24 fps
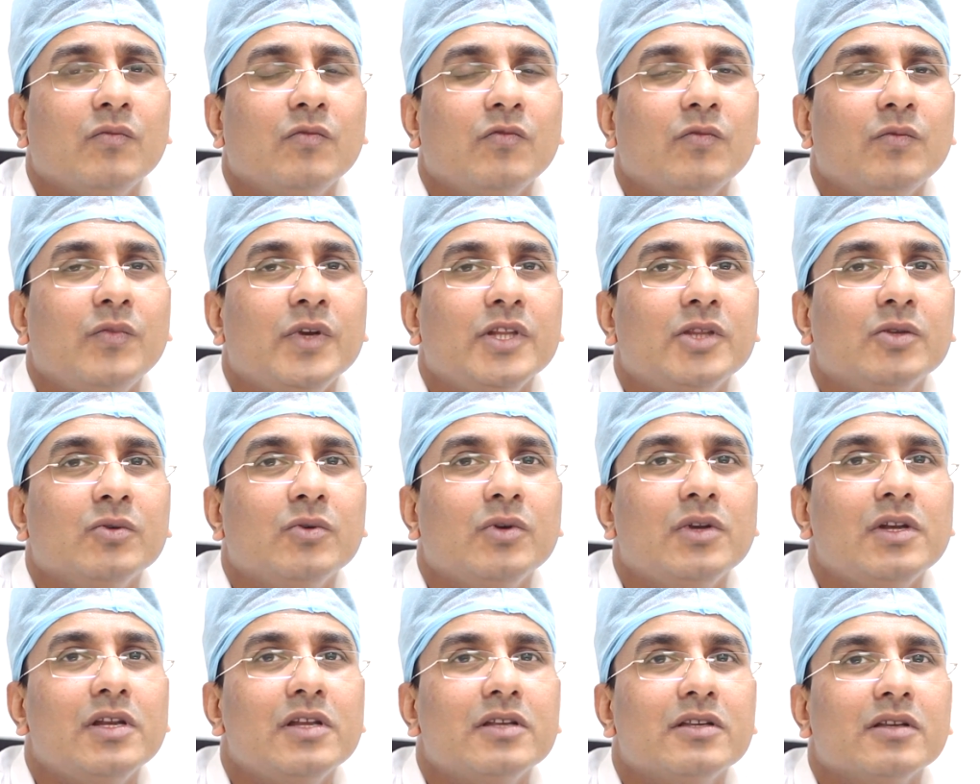with
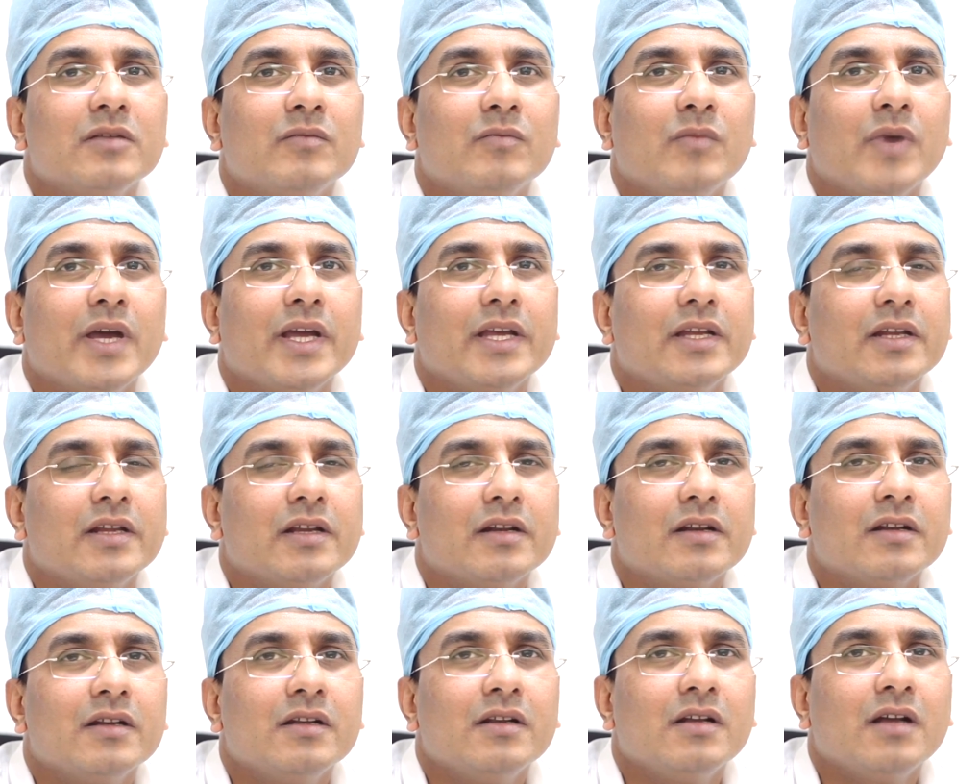only some minor
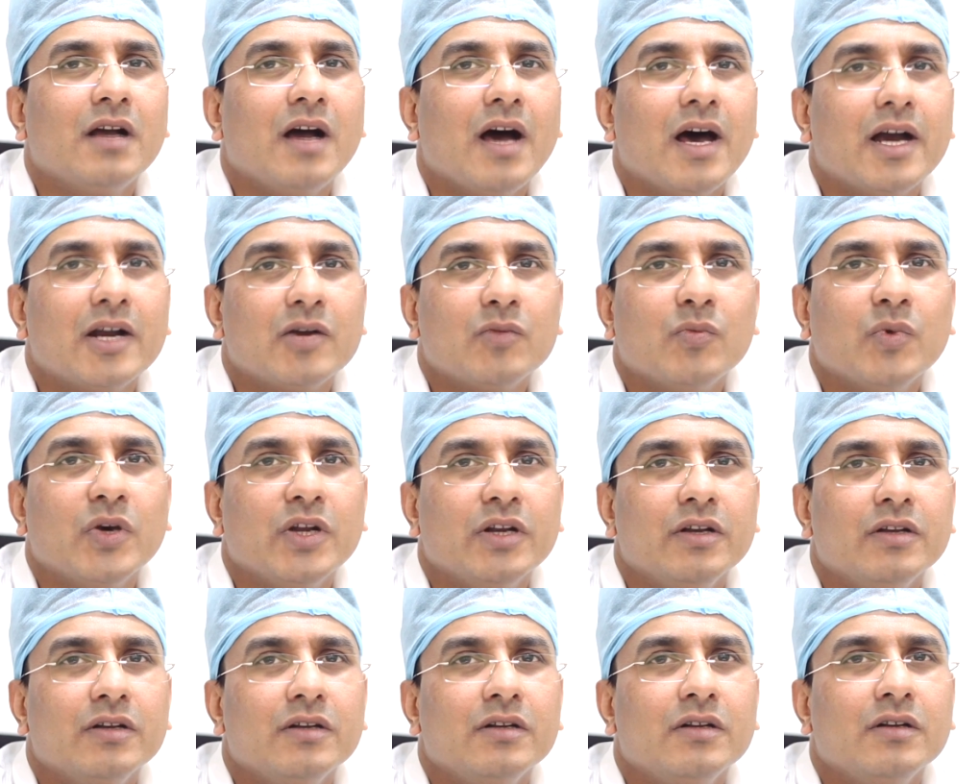
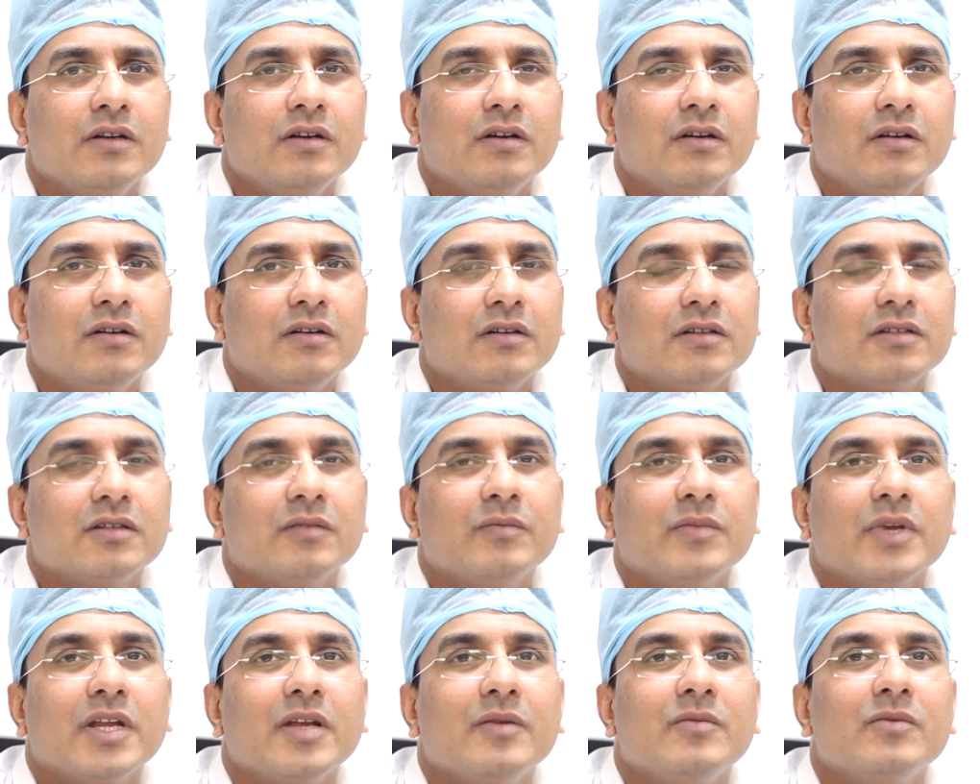heartburn, or
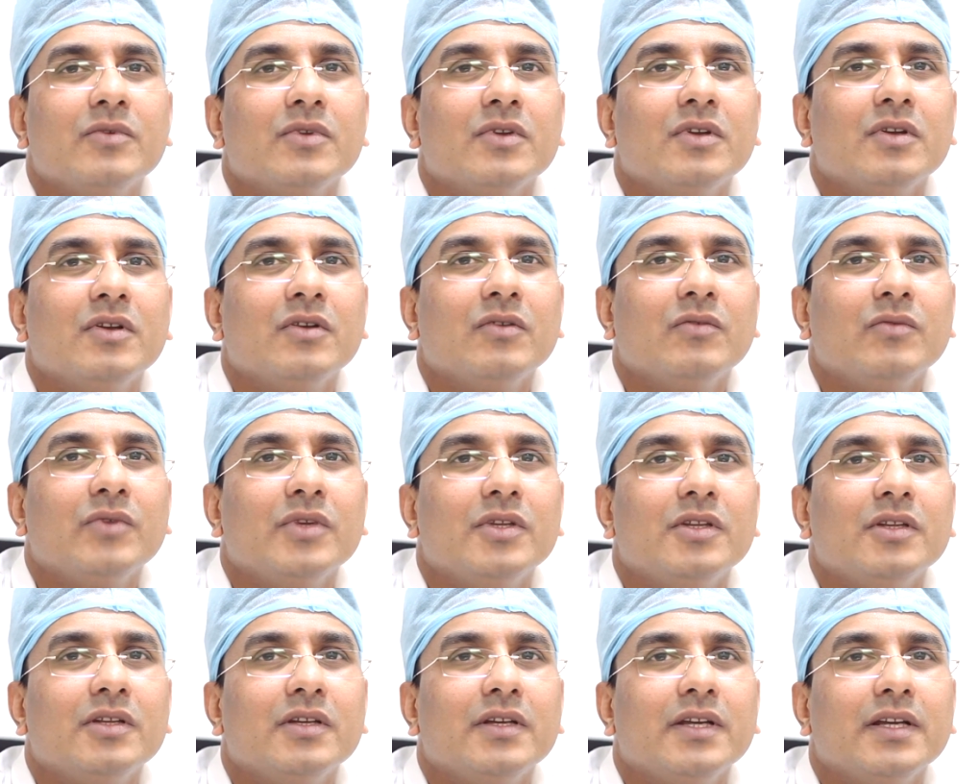sometimes
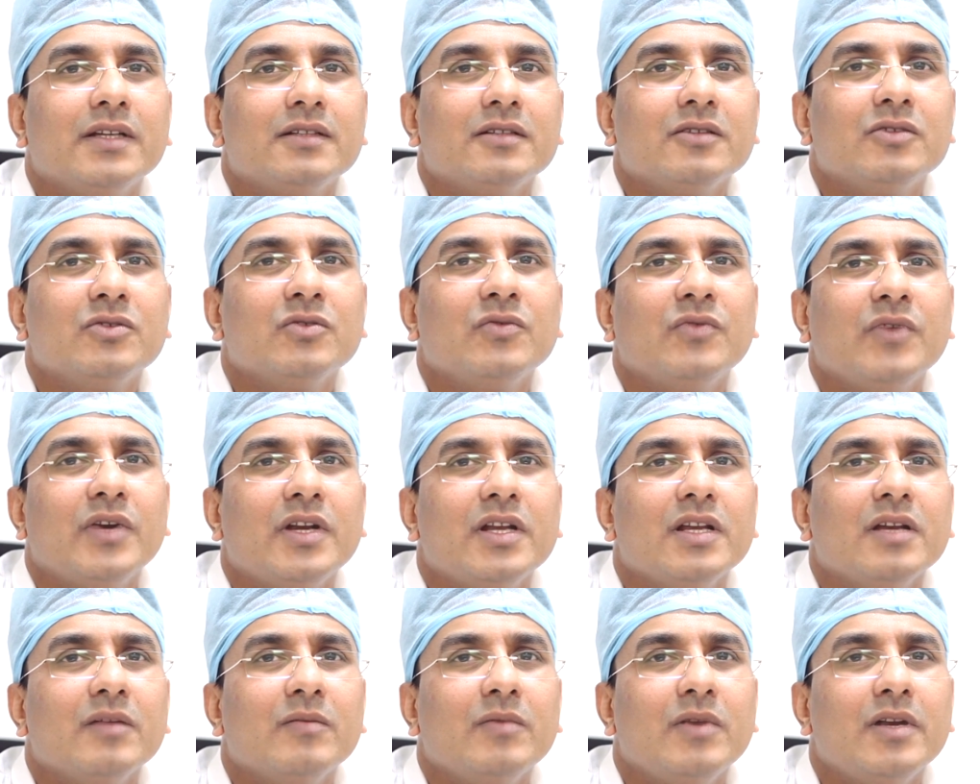with excessive
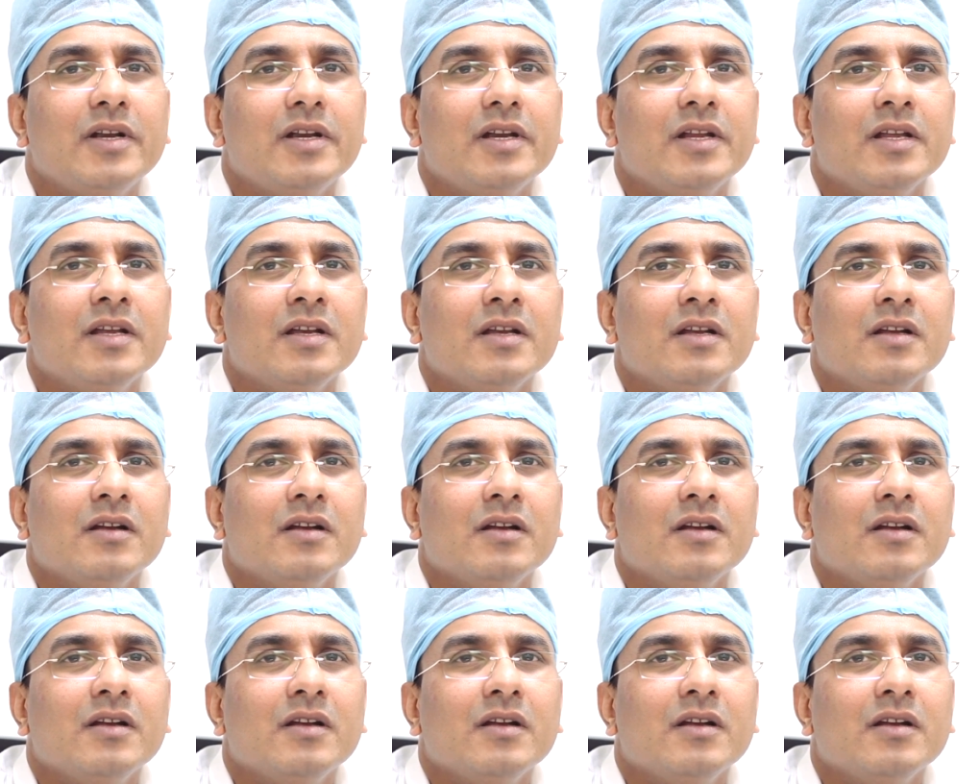fatigability,